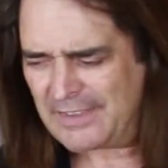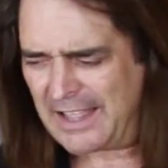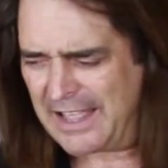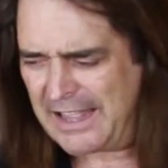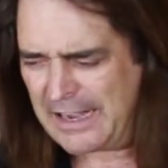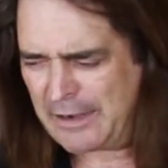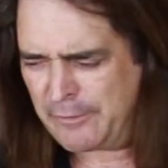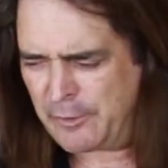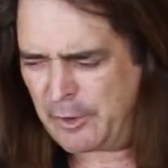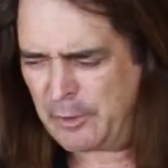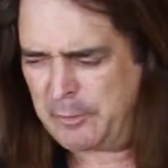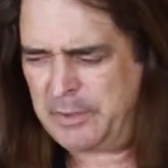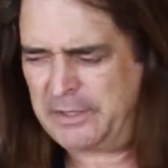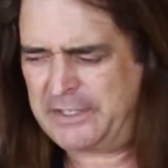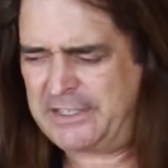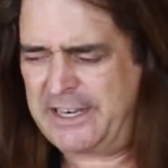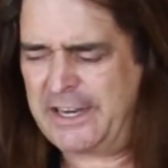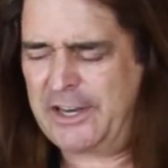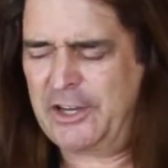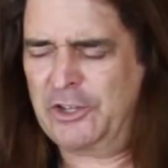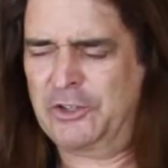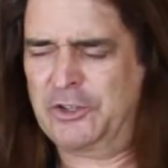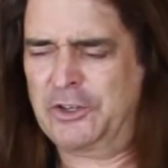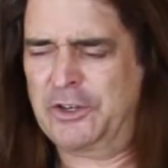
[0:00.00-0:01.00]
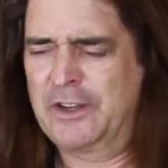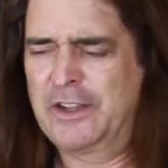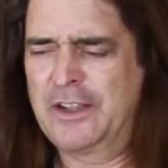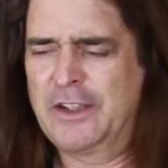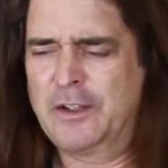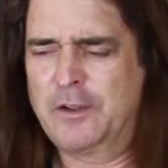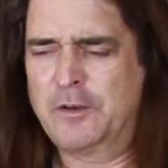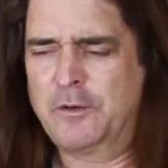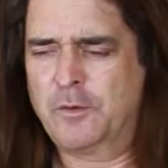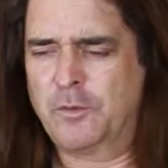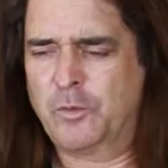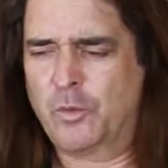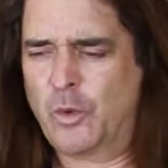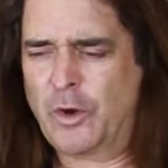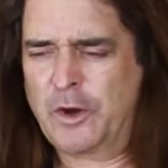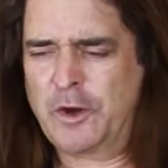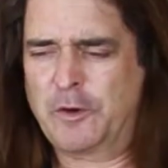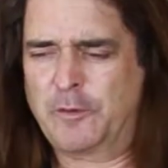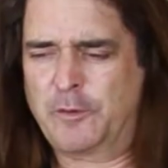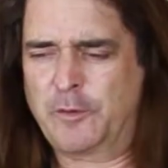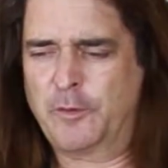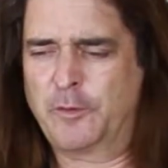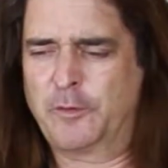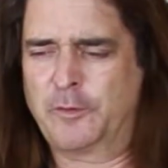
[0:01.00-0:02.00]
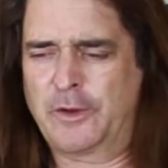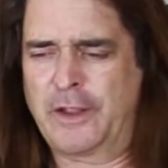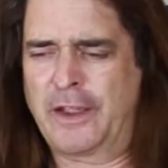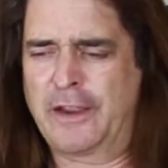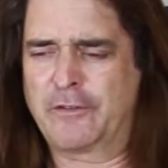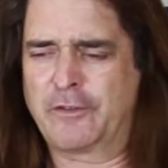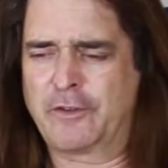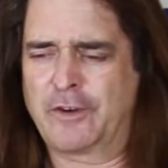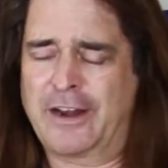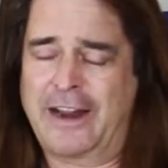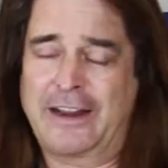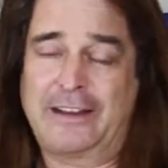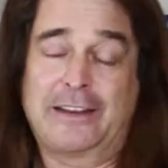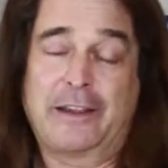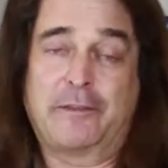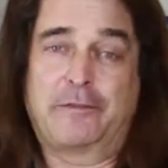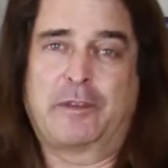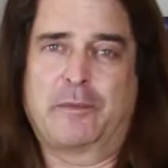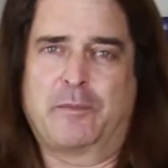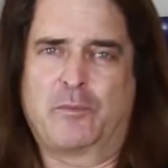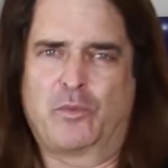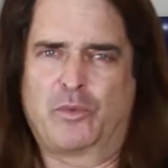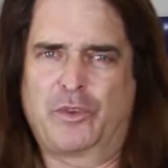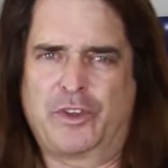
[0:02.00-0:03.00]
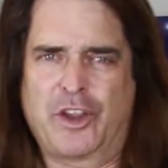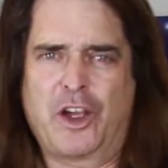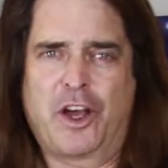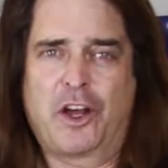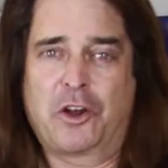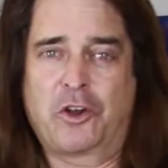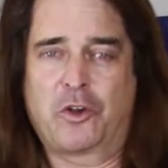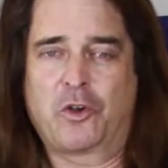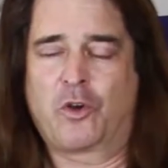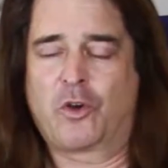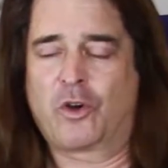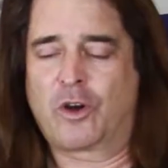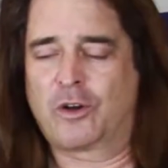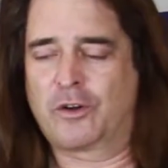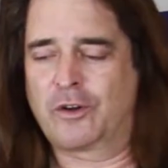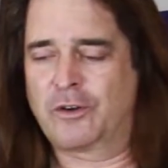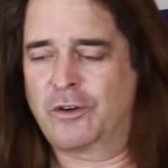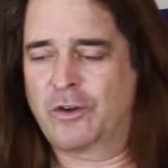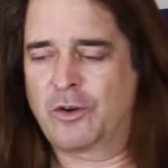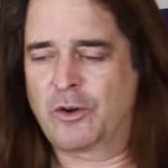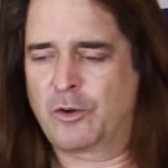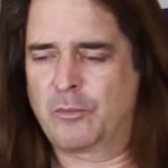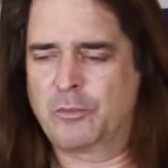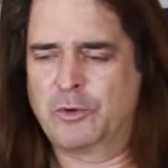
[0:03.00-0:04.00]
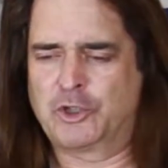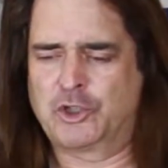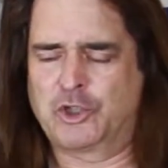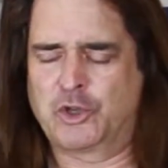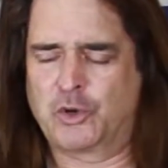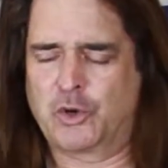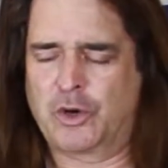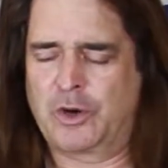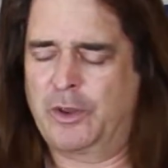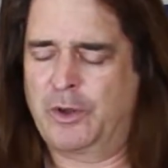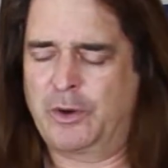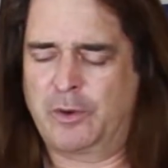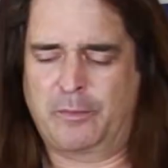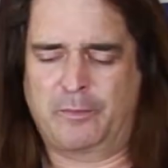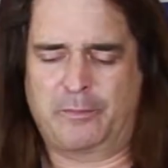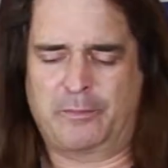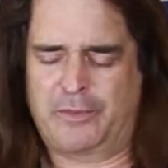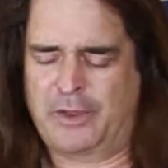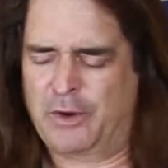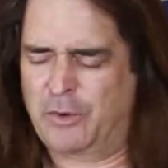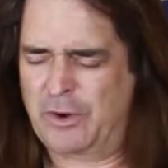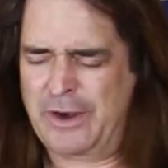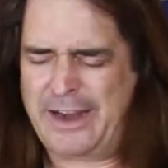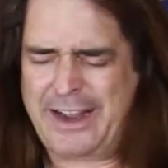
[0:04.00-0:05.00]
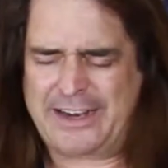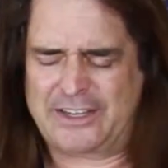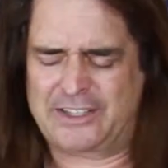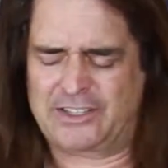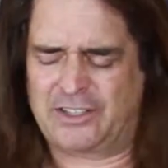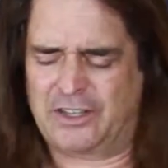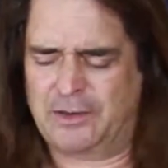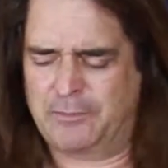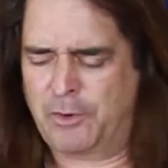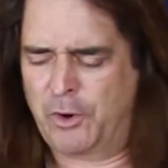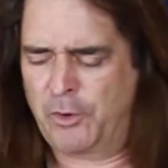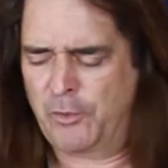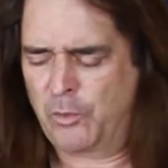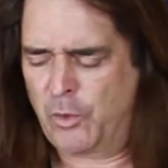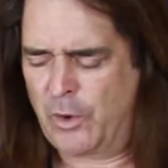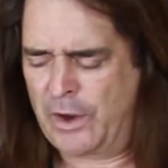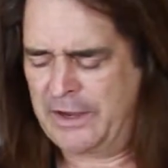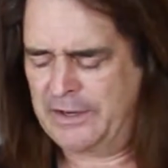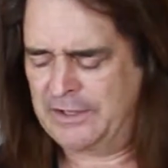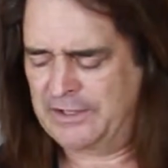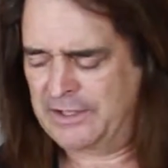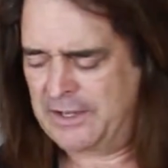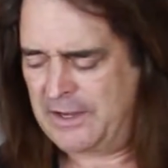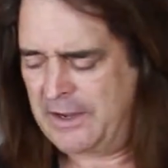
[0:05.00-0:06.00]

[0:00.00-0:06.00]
had a very particular, wonderful flavor, and I loved them young or mature. They were excellent both ways.